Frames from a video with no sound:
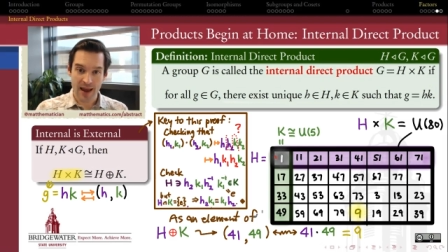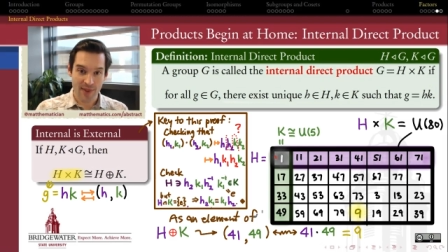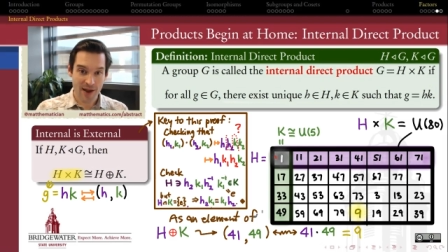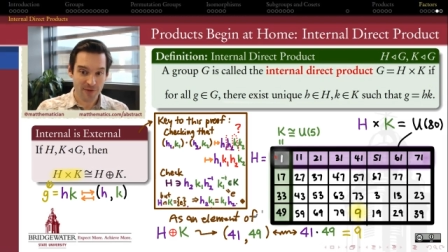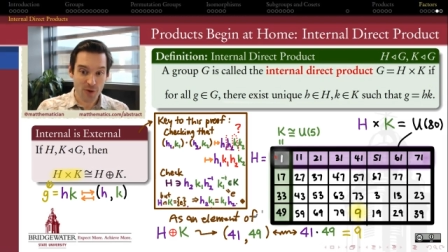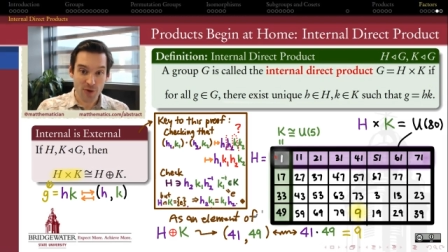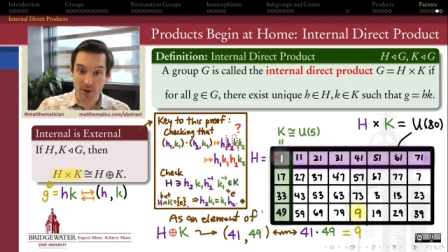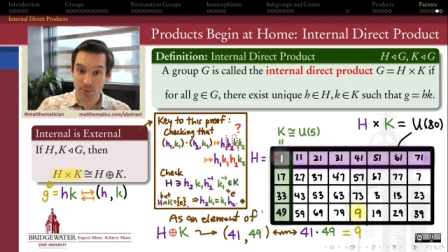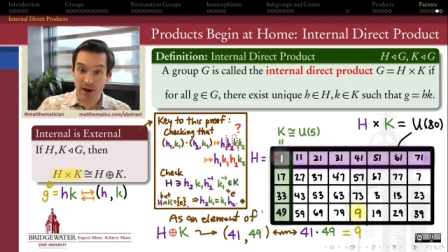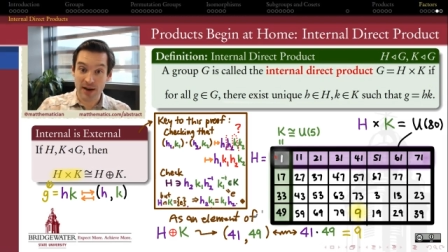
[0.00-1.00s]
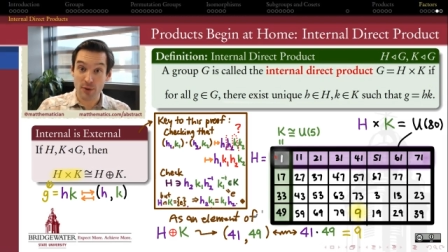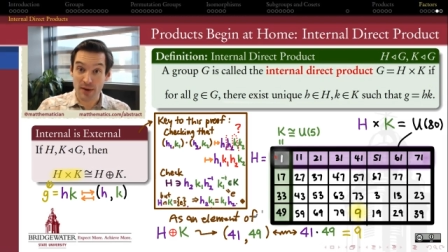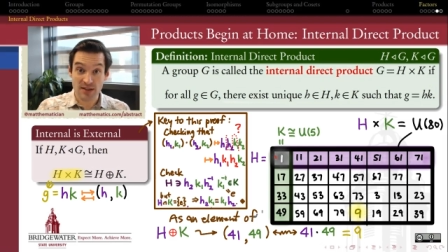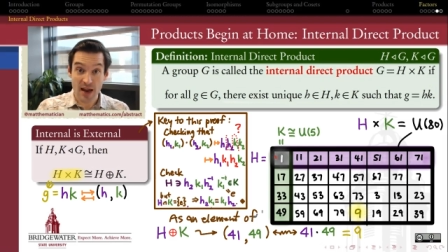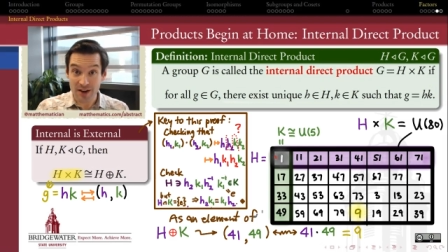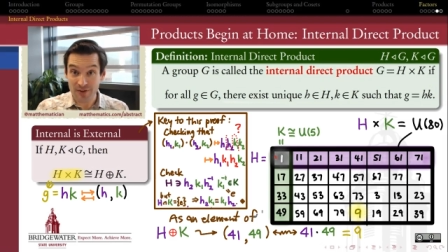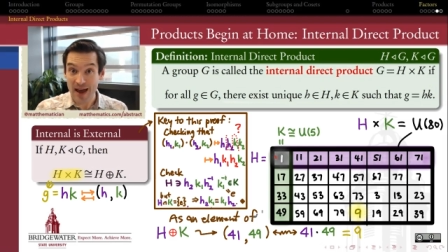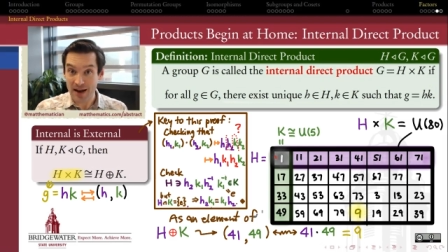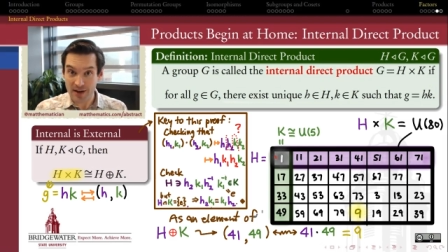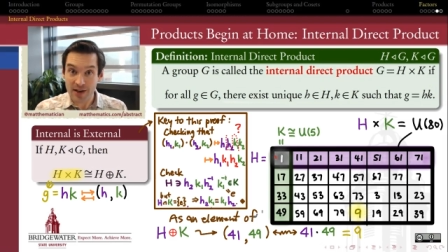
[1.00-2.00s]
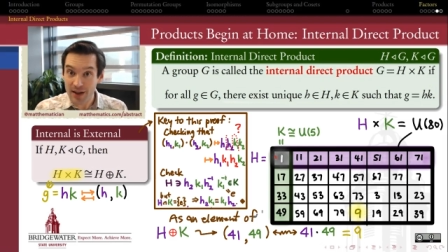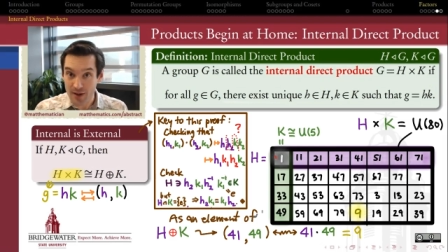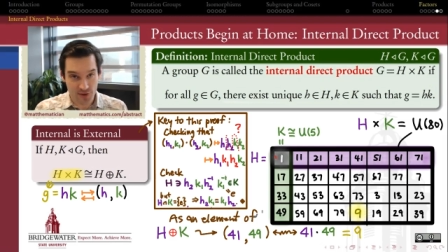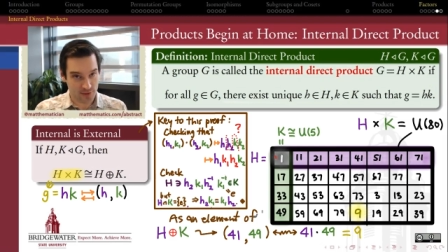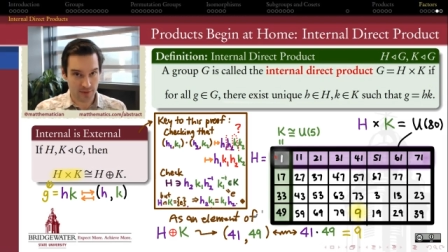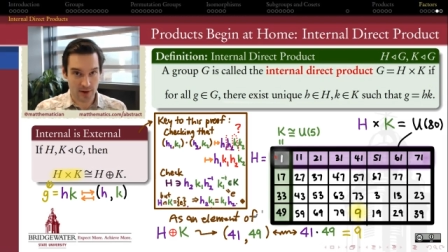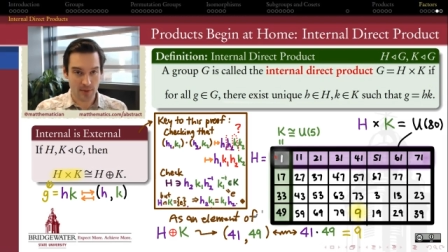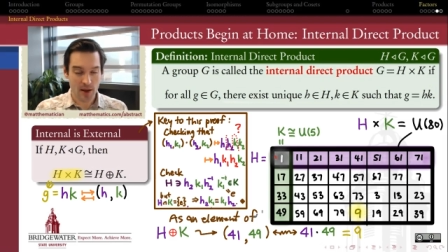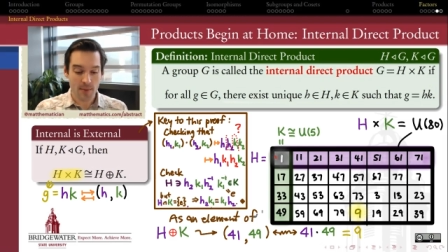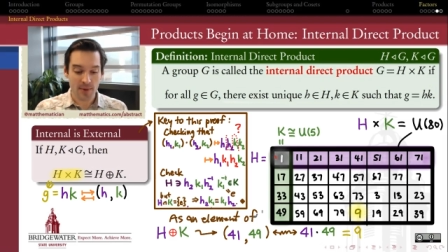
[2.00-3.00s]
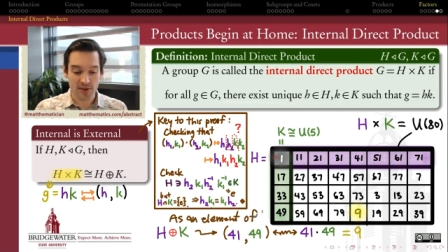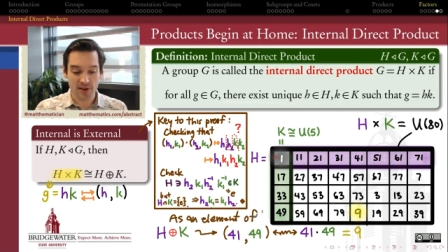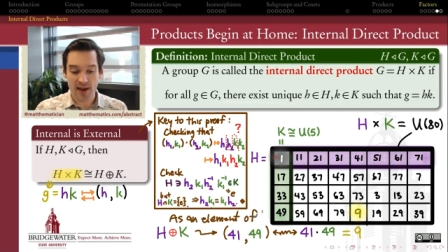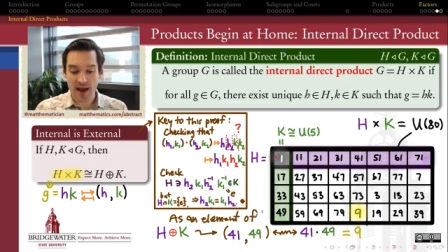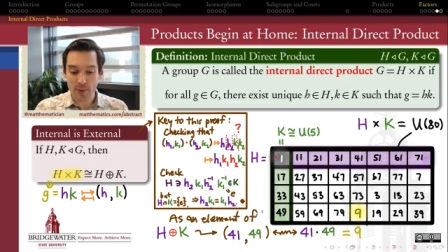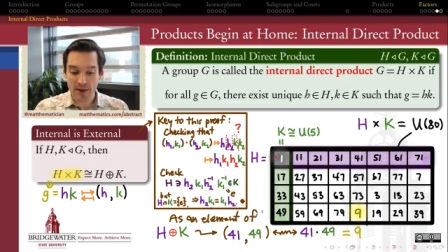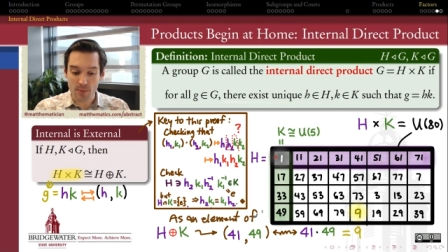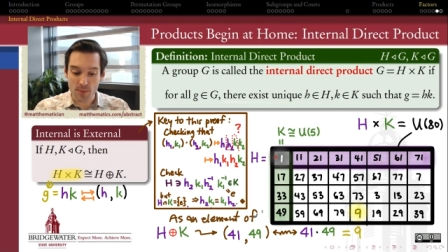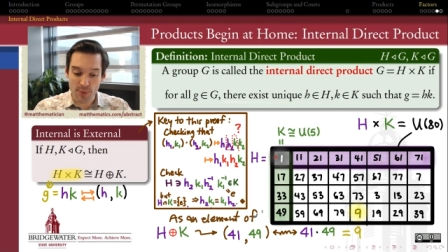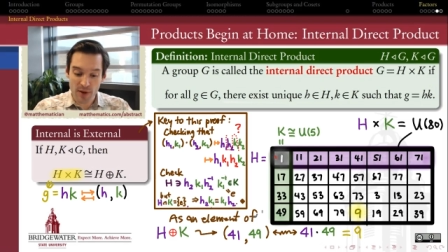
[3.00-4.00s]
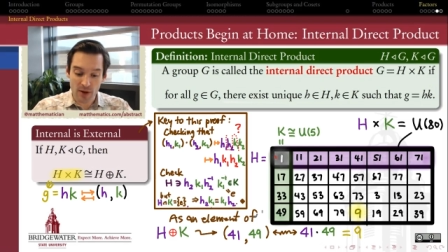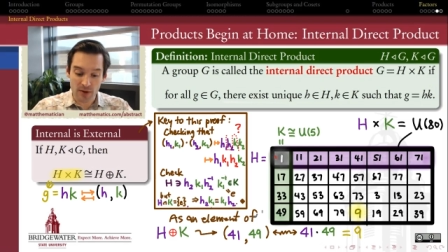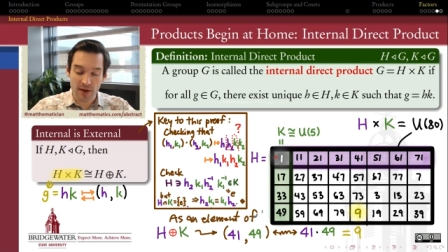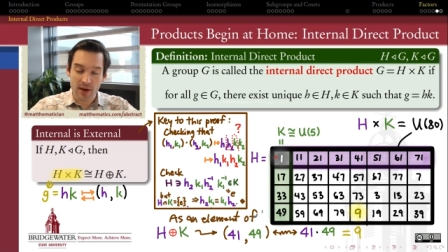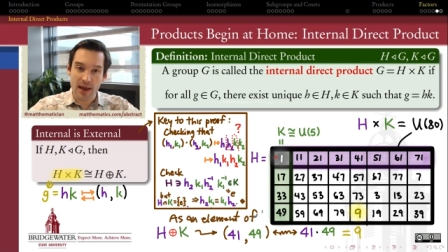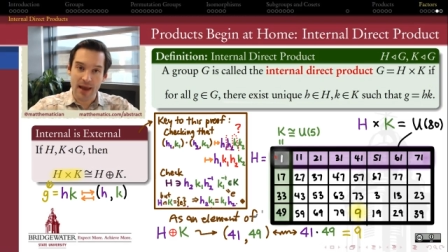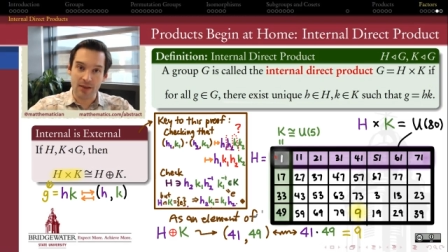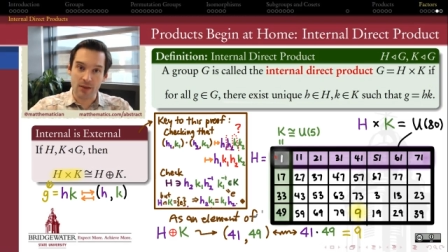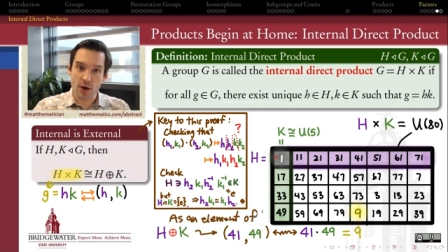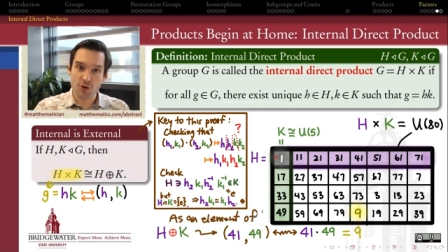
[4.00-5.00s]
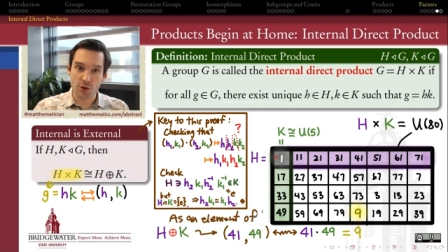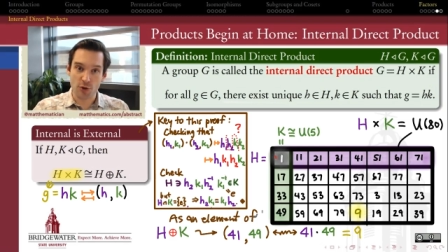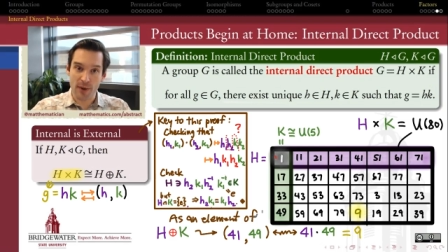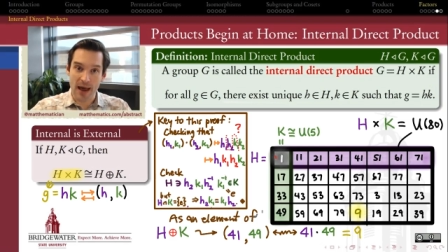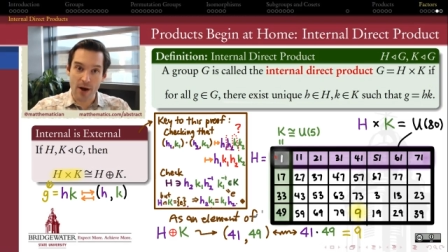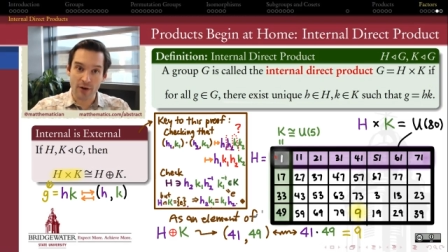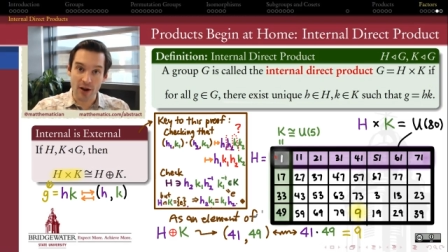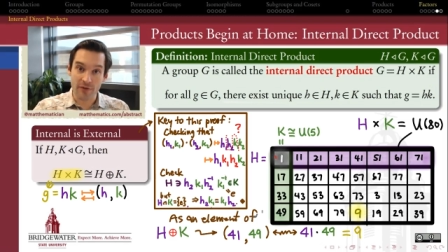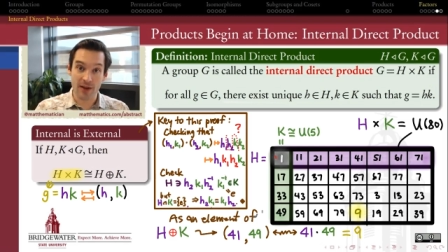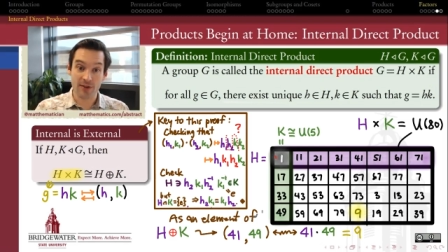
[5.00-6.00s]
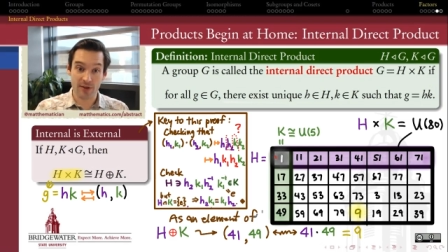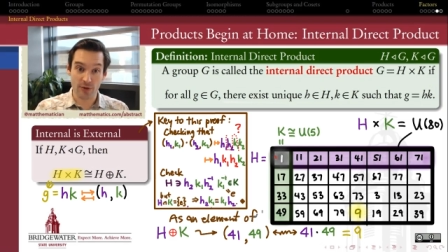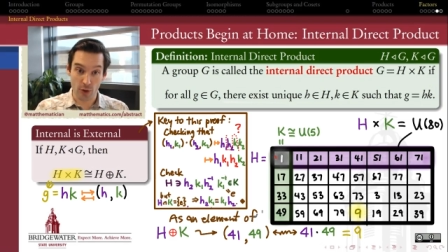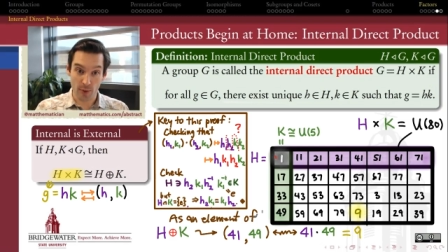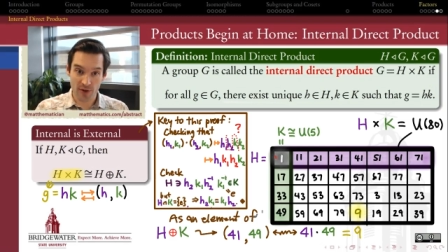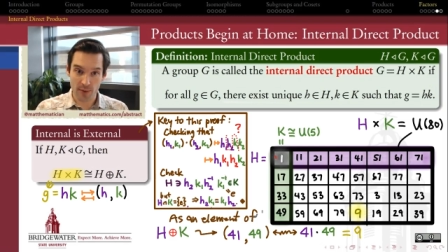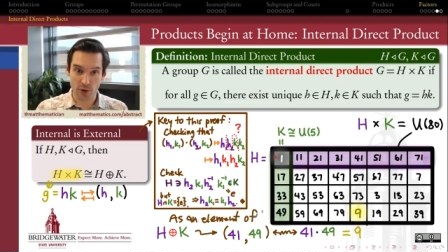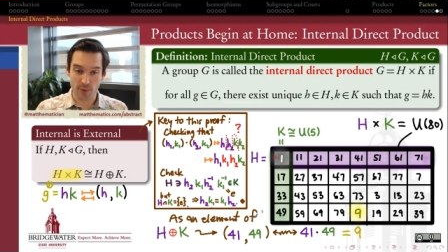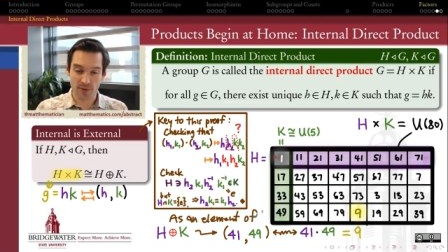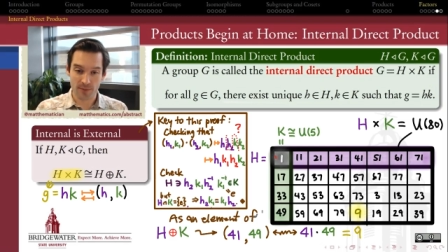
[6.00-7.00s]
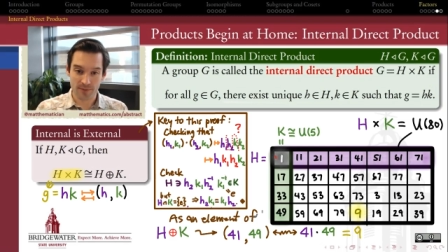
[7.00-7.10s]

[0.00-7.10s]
And that feels like a brand new exciting fact, and it is, because it's how we can build a larger group out of its normal subgroups.